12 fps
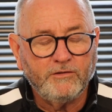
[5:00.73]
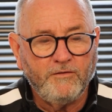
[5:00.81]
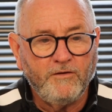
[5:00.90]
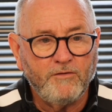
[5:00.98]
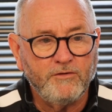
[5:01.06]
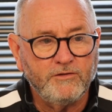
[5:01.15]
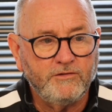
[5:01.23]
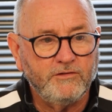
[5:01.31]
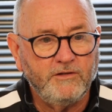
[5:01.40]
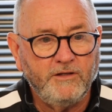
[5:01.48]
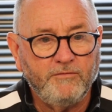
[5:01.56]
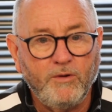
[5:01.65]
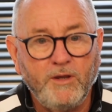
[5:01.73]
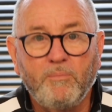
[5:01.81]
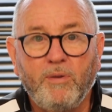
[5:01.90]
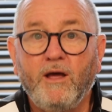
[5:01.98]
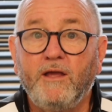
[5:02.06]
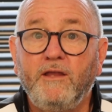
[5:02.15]
As far as if we
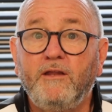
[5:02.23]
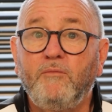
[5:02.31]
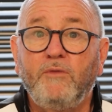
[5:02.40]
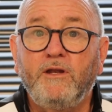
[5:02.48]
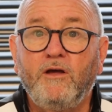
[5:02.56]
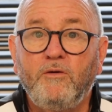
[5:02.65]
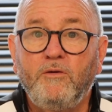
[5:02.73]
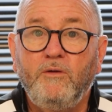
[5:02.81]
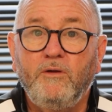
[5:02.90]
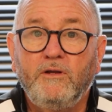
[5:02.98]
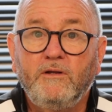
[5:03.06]
play, then we know